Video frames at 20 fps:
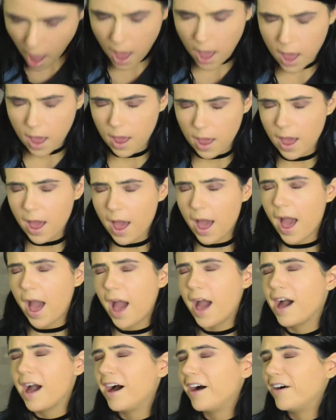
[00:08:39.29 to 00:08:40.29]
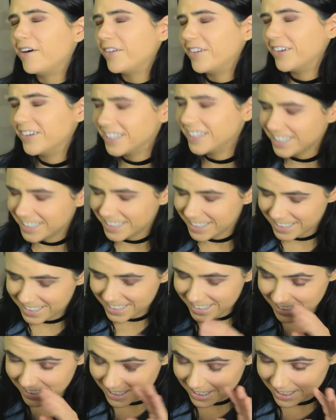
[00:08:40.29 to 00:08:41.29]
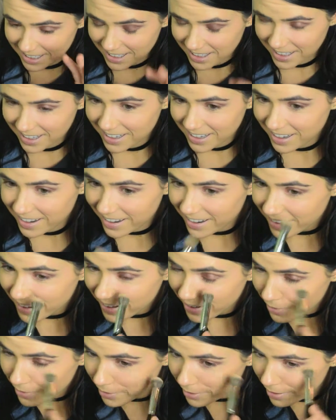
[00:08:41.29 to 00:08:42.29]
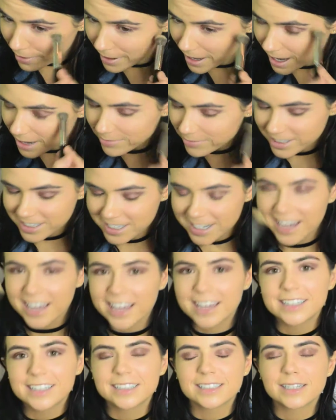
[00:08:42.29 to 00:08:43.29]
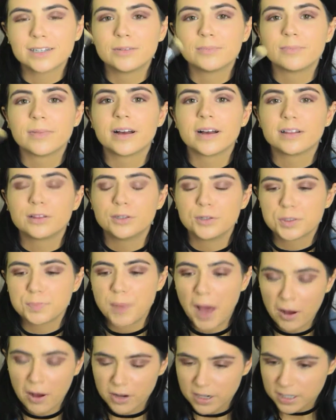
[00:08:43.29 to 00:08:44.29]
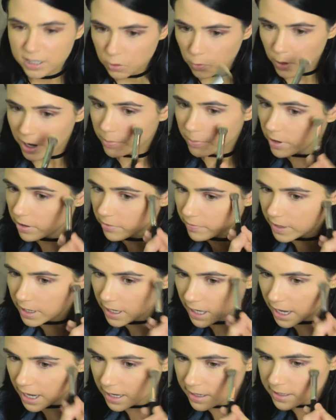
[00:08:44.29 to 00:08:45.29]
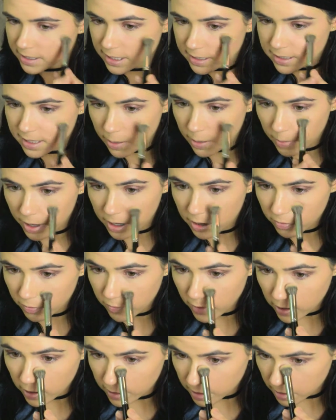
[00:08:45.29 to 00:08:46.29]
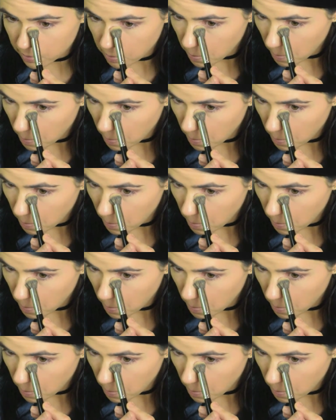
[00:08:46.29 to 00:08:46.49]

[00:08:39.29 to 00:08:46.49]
Ow. Oh, I'm just taking some loose powder to wipe off any excess that might have fallen.